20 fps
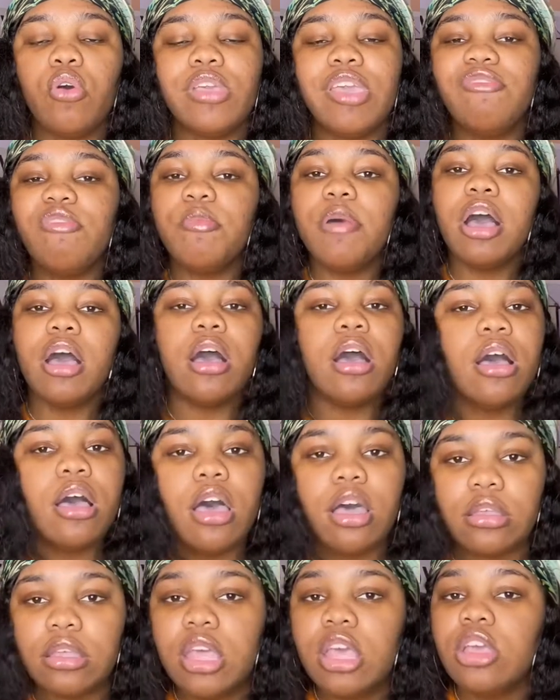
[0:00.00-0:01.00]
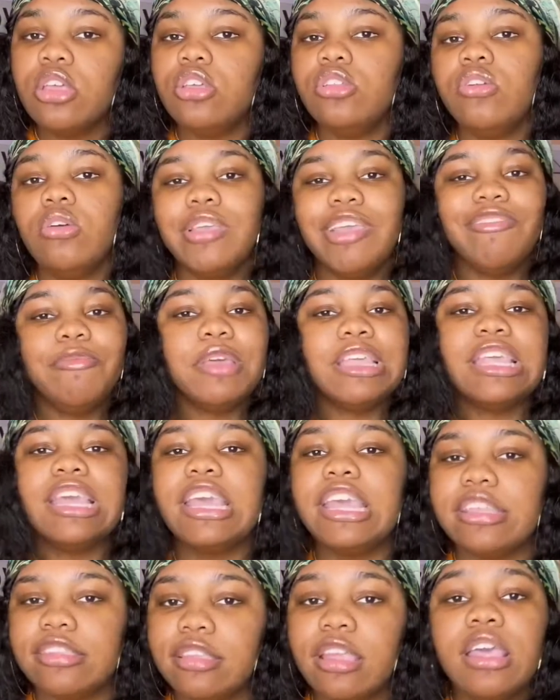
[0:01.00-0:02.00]
them a hug. You know, give them a
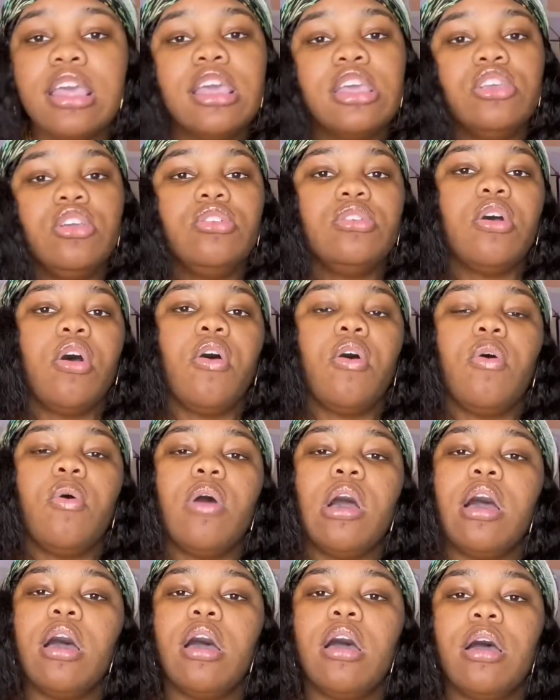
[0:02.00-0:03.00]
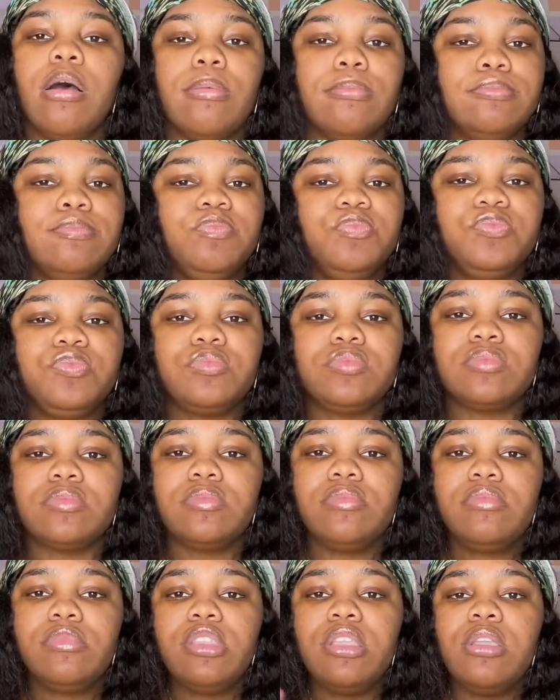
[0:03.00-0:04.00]
kiss. You know,
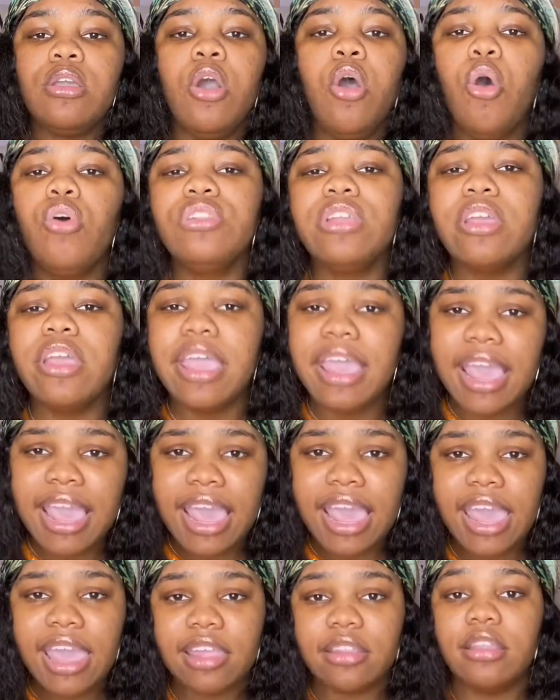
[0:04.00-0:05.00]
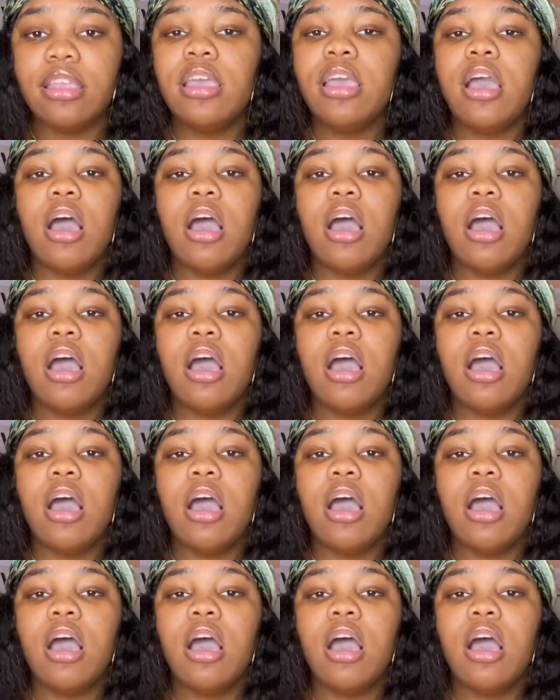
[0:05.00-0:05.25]
hold their hand.